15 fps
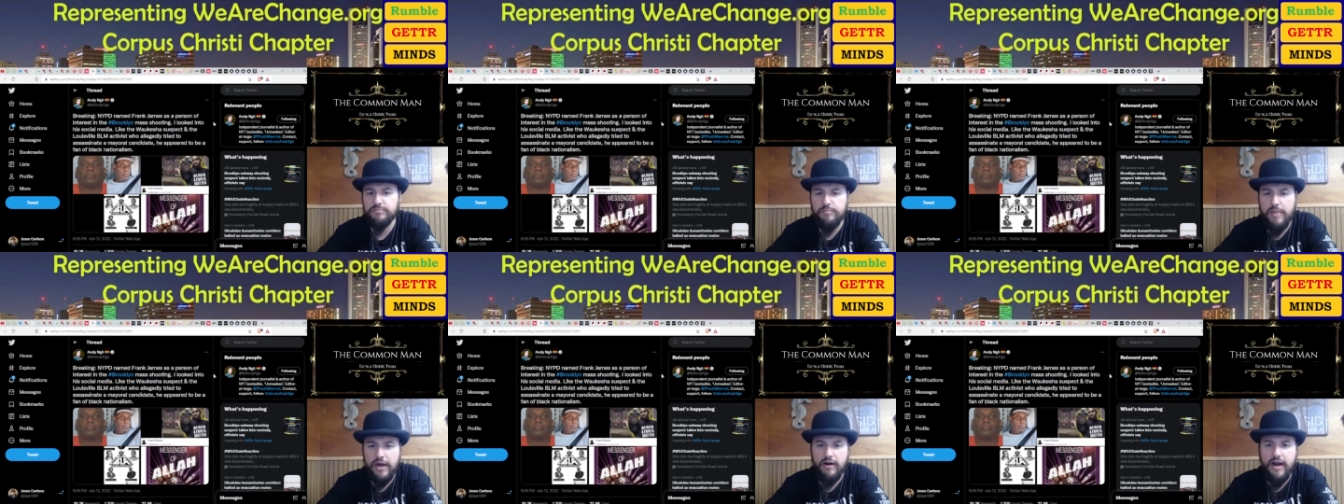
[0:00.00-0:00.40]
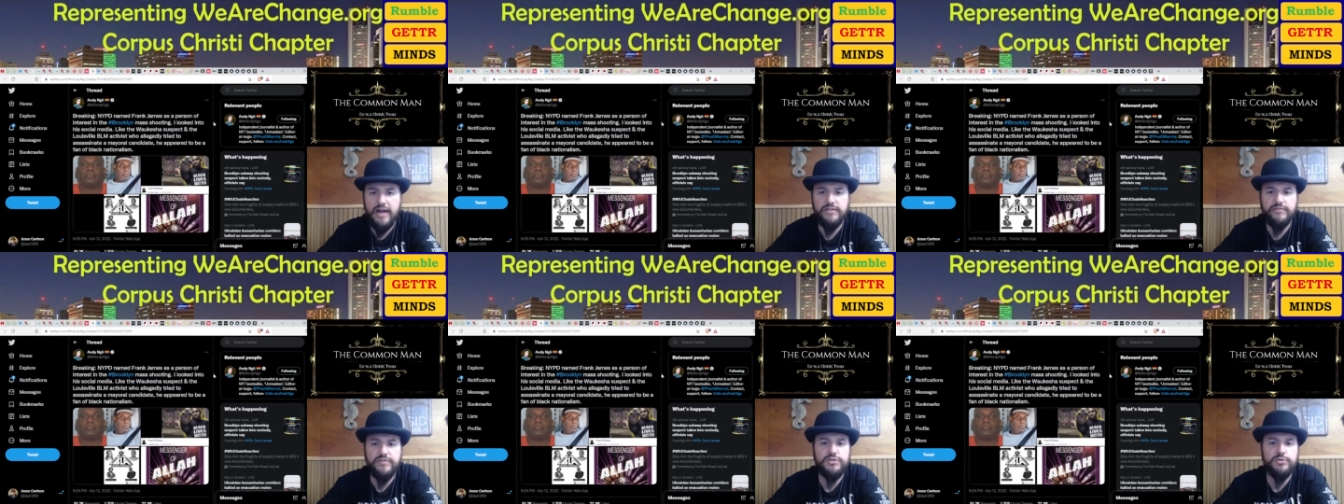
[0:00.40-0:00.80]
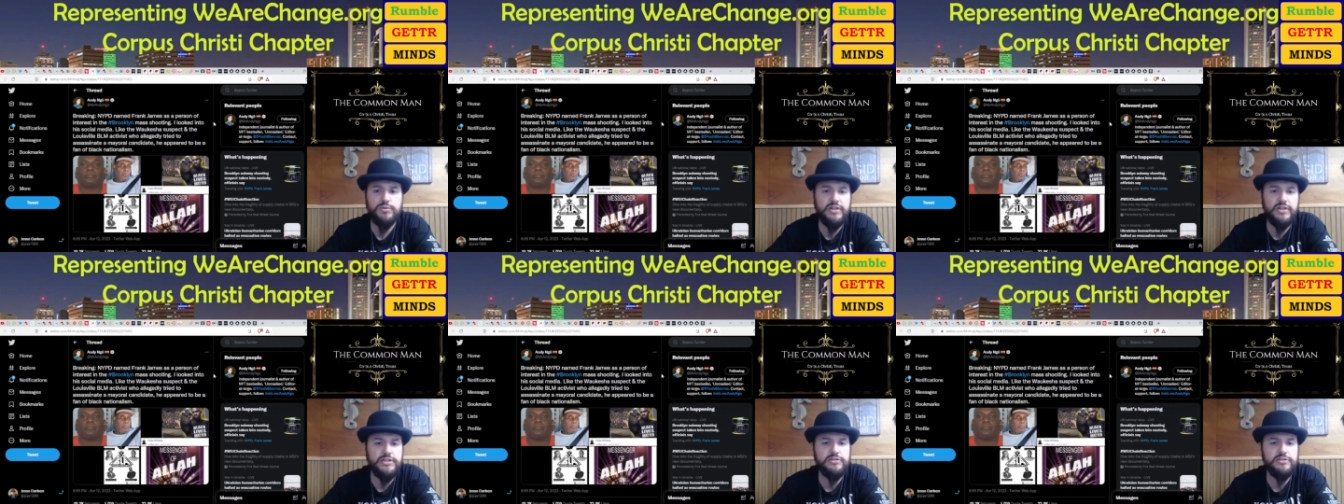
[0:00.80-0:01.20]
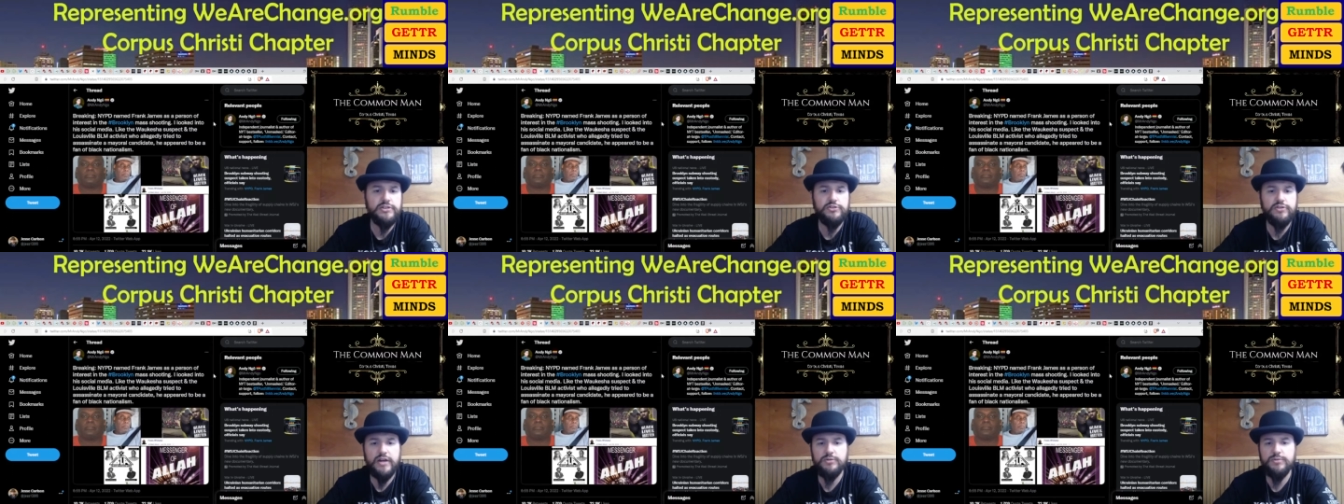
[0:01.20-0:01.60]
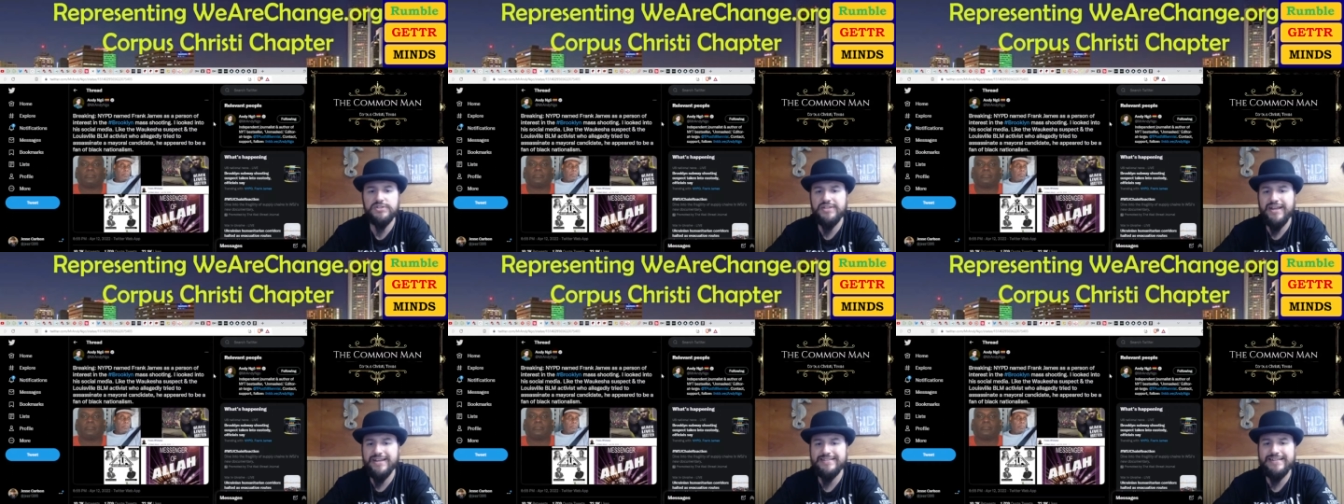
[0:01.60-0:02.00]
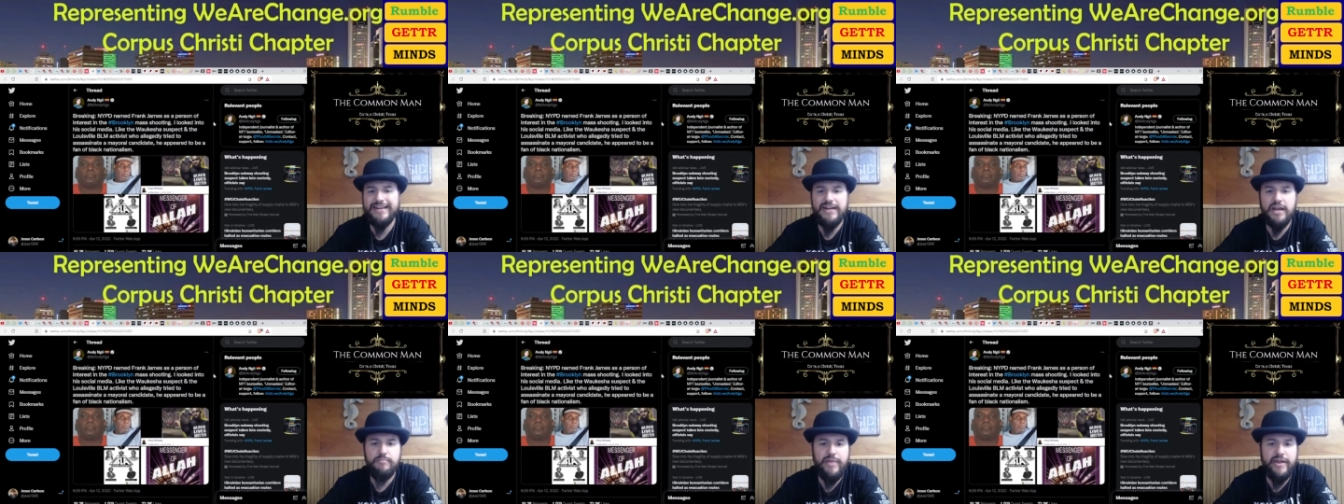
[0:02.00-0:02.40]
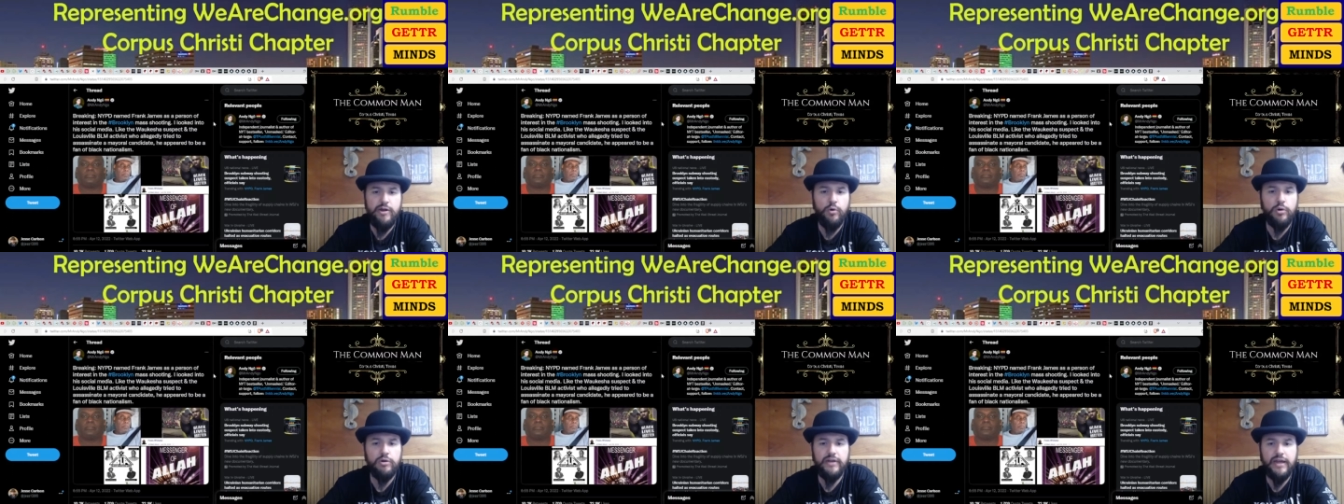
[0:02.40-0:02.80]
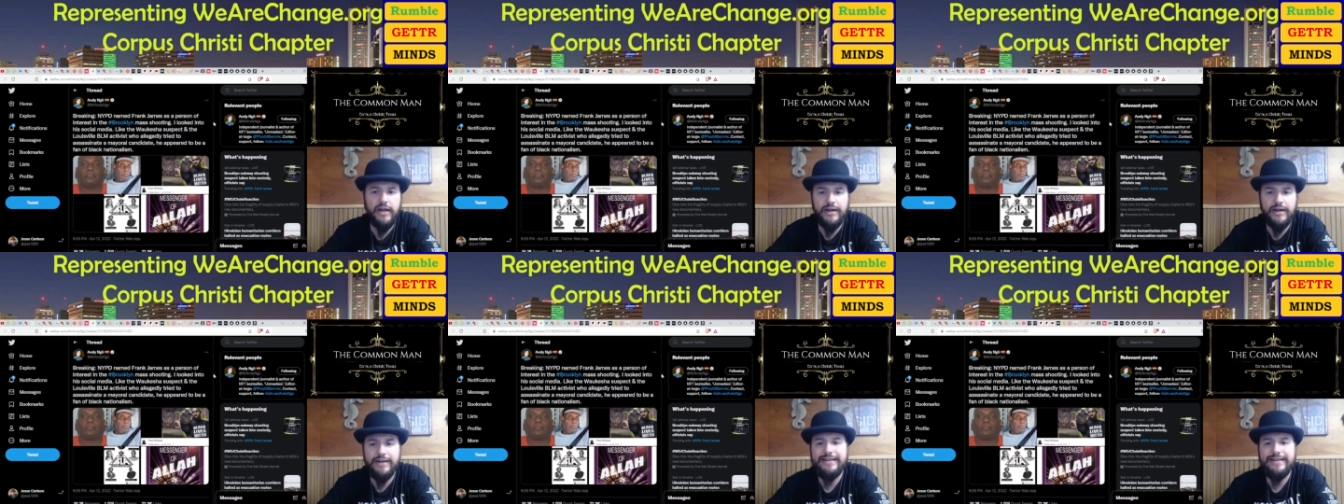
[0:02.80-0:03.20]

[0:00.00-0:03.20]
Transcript: Matter activist who allegedly tried to assassinate a mayoral candidate,